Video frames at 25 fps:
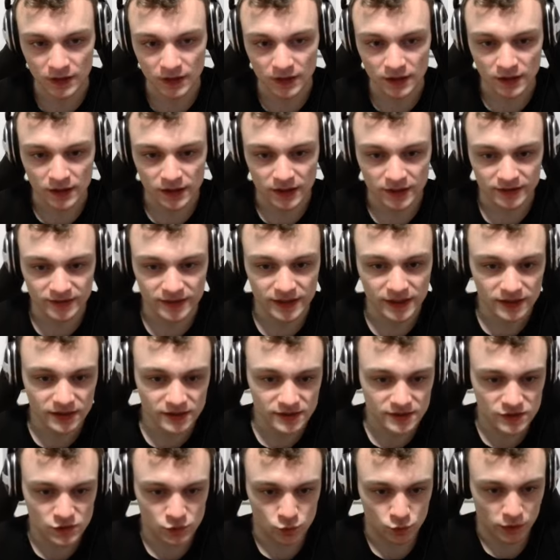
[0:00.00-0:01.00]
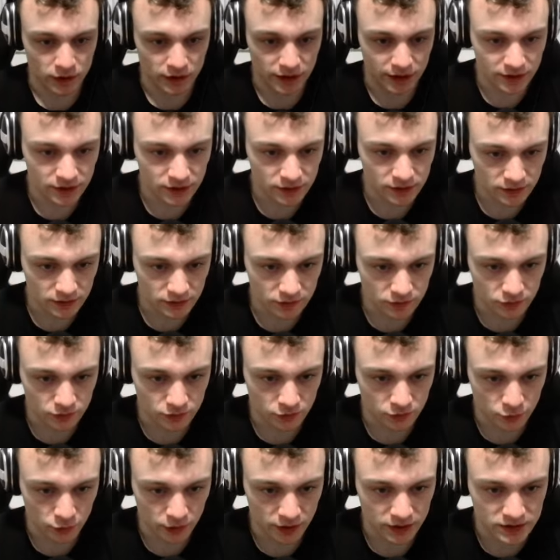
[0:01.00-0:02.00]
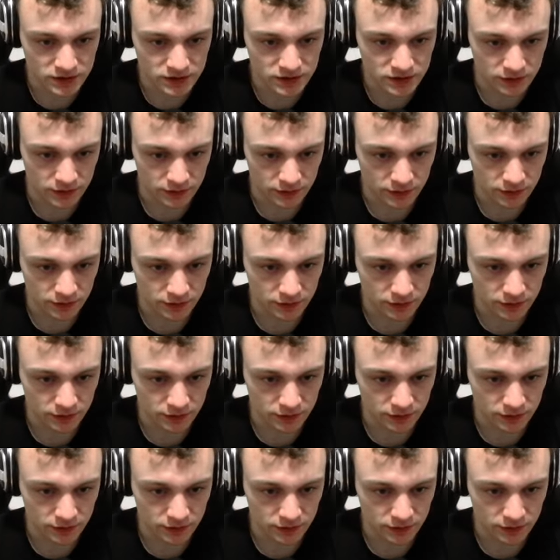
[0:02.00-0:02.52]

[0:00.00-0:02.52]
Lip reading: And that is why right here